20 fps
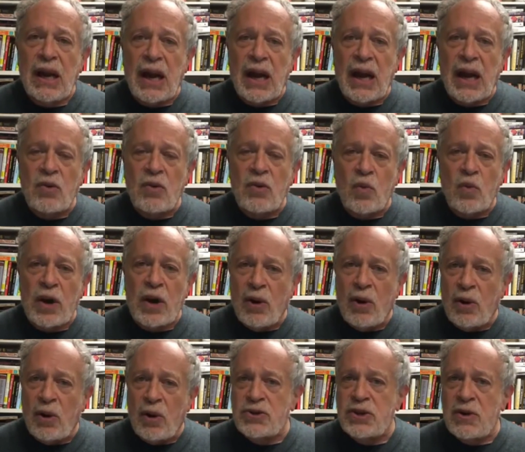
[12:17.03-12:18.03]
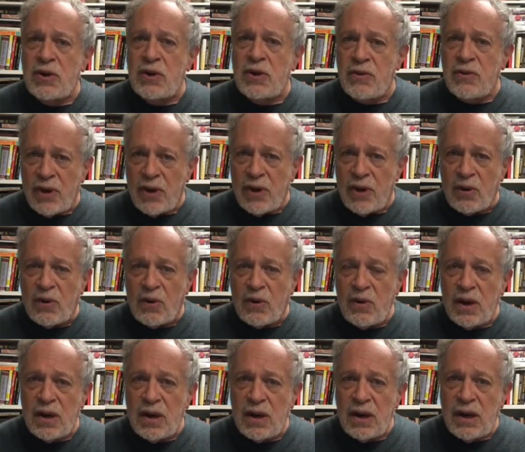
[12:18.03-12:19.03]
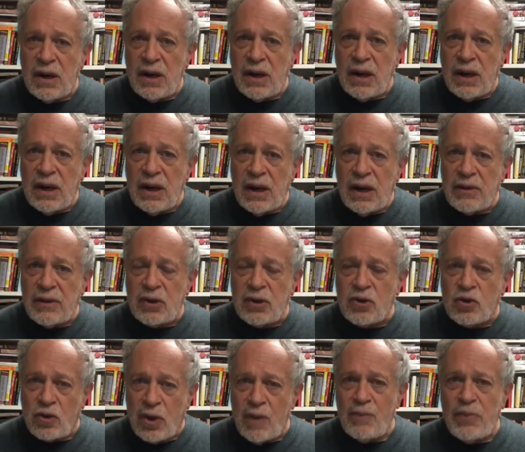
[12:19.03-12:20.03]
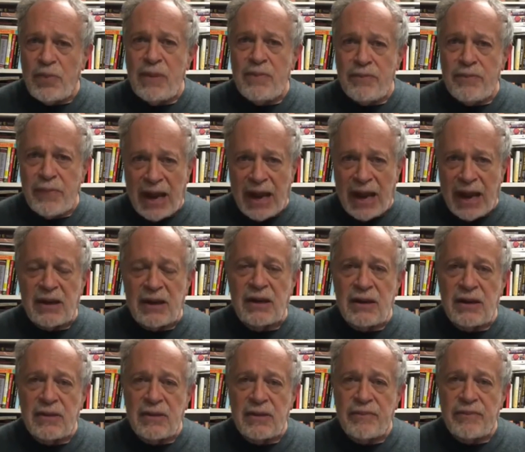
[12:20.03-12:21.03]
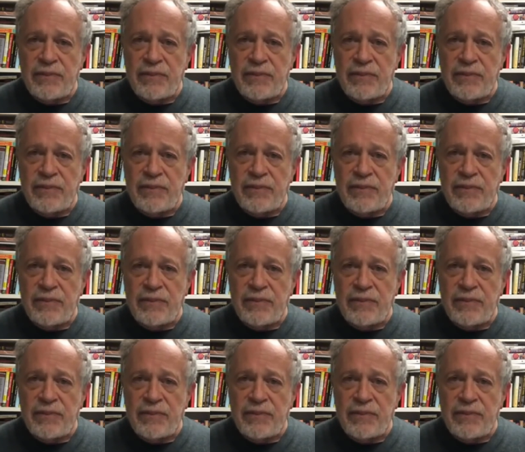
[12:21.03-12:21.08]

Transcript: And we also know that Trump and Bannon